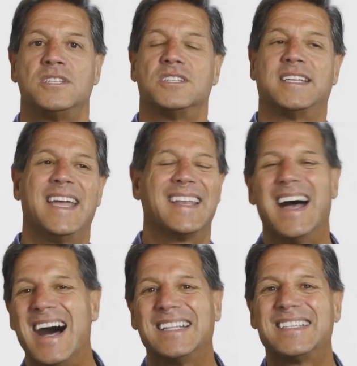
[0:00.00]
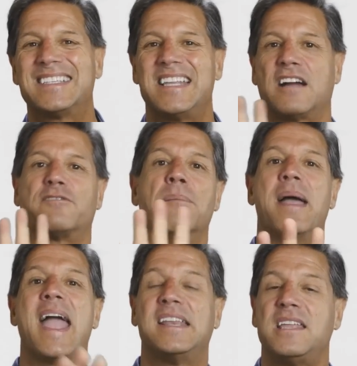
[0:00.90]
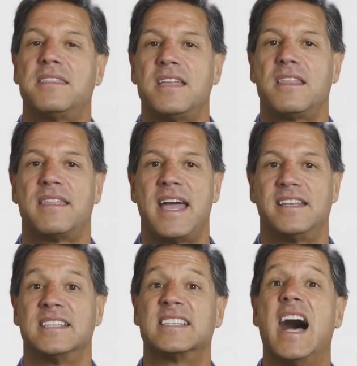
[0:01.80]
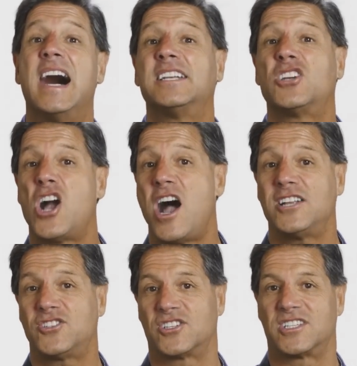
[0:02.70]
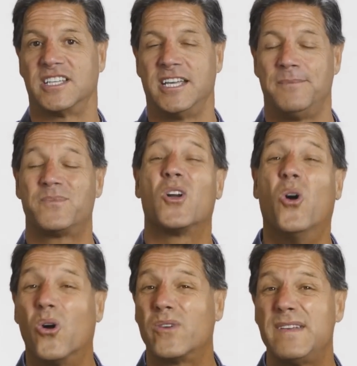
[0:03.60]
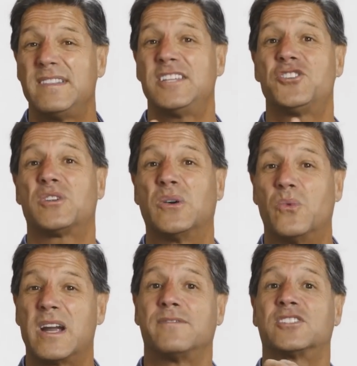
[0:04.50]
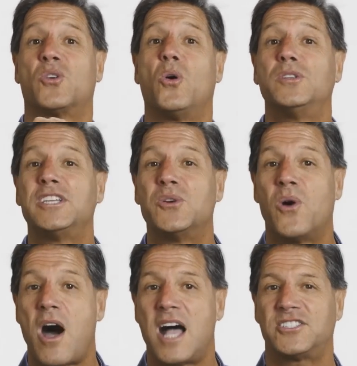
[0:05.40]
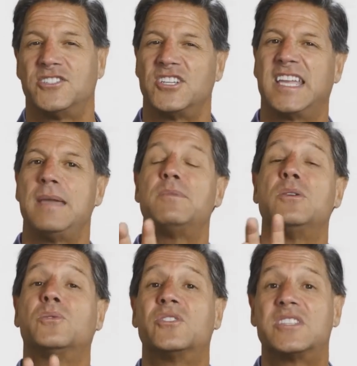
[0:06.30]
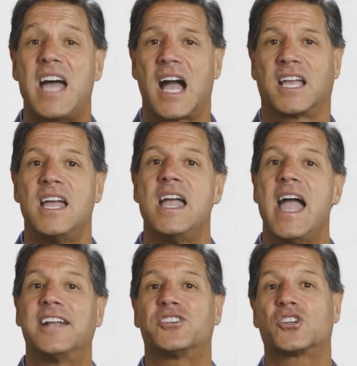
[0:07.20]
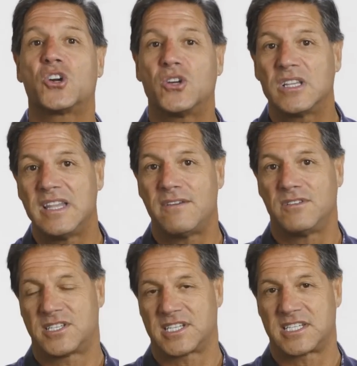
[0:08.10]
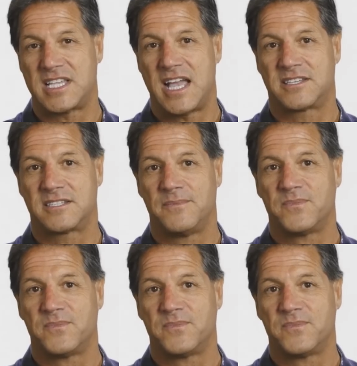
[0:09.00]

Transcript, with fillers: to get unstuck from anything that is unconsciously or even that you're aware of that's holding you hostage and keeping you stuck at your current level of success.